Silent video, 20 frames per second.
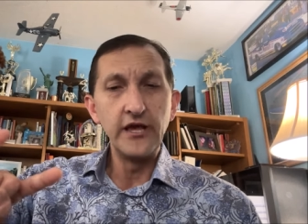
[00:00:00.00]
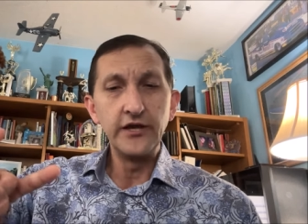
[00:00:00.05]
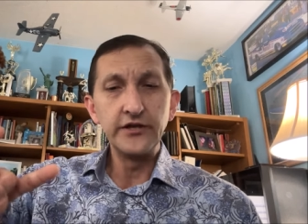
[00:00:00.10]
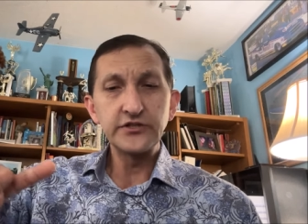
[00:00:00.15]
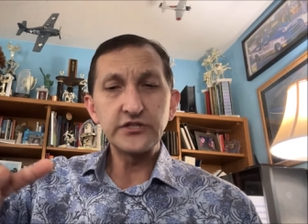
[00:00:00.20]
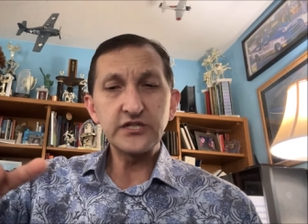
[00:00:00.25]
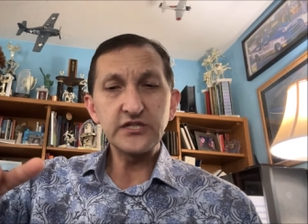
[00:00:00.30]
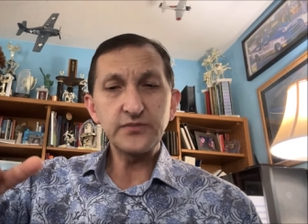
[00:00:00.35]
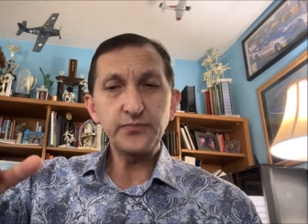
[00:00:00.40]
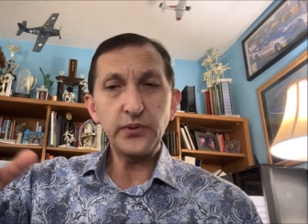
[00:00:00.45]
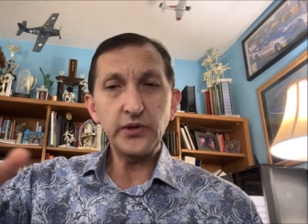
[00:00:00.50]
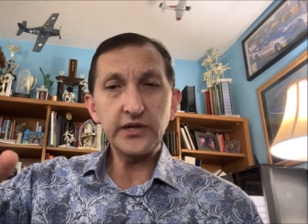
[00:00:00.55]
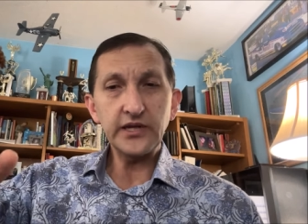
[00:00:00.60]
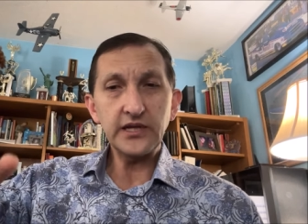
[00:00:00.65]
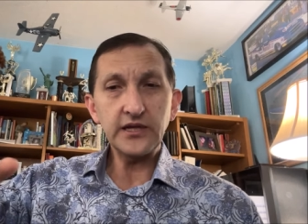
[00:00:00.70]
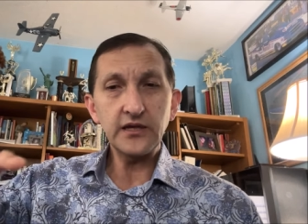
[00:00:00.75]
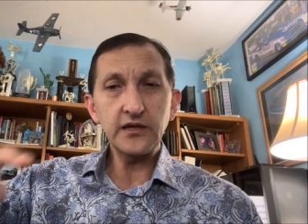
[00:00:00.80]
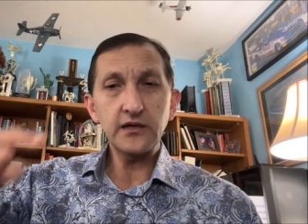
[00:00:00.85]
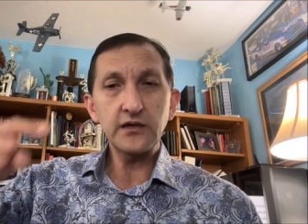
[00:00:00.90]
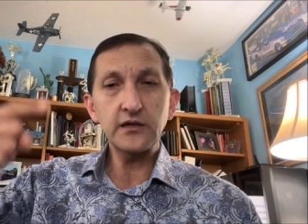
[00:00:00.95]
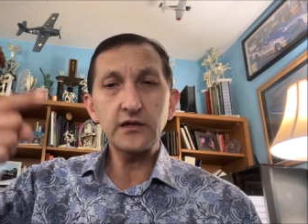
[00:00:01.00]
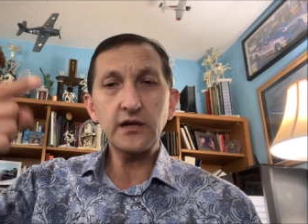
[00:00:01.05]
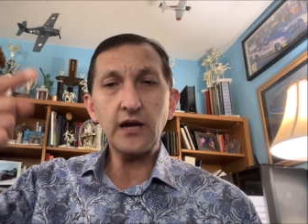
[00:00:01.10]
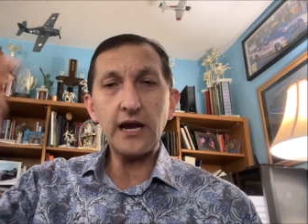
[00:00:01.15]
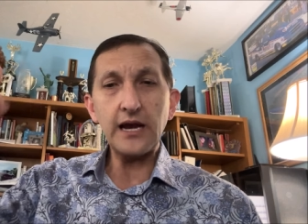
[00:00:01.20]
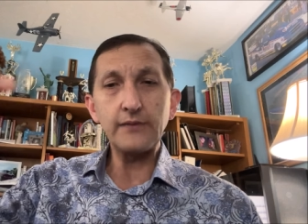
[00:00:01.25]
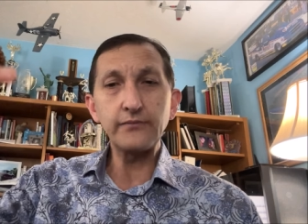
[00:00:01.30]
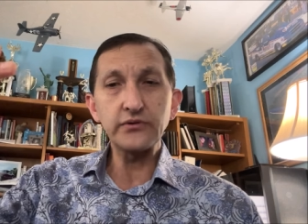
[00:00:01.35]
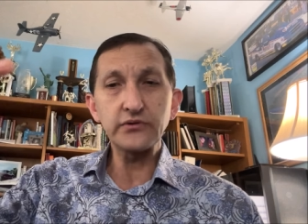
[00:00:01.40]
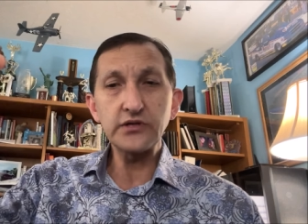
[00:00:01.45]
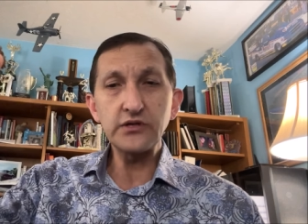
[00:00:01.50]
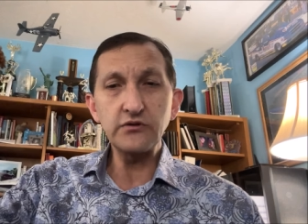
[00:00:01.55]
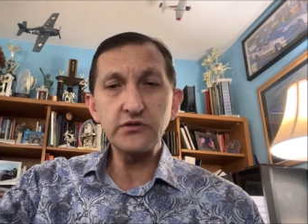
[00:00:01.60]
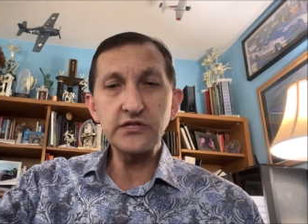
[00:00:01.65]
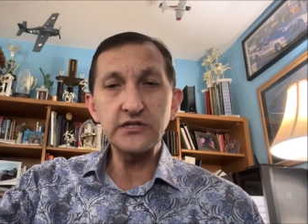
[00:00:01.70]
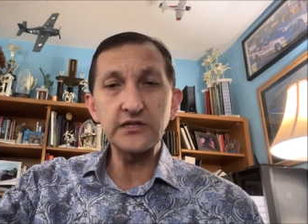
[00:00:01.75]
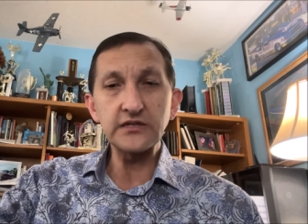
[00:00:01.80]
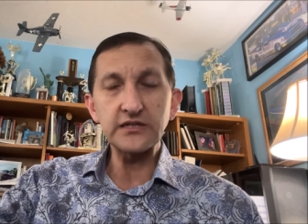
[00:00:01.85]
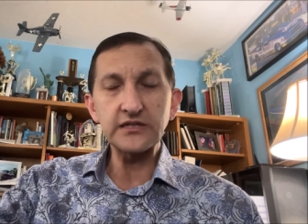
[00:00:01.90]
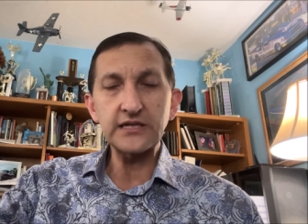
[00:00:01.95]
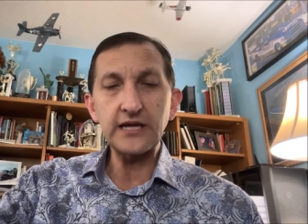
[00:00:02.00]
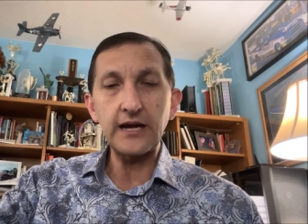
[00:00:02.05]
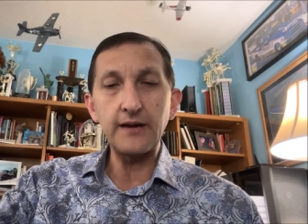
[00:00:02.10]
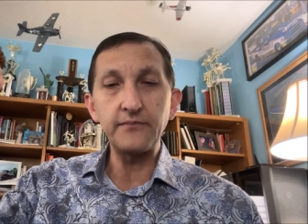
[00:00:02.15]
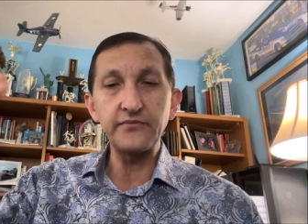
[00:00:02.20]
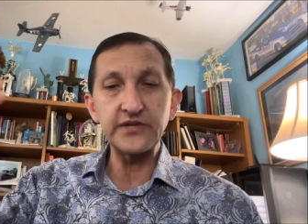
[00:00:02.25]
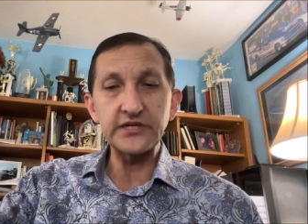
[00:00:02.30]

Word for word: she's putting Cobbler Union at the top,